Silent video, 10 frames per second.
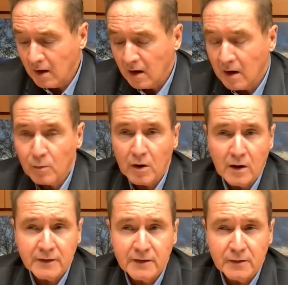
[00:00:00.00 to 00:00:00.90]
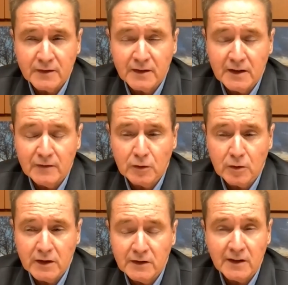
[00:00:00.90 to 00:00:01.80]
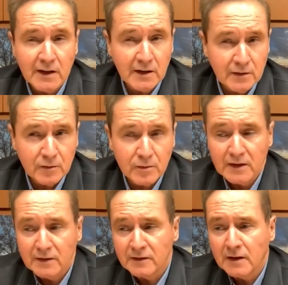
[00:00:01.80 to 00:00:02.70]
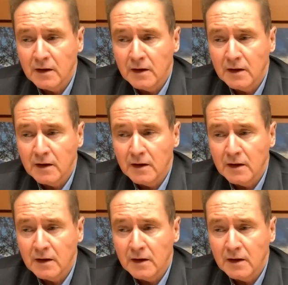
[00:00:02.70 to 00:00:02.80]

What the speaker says: We're also, Steve, looking to increase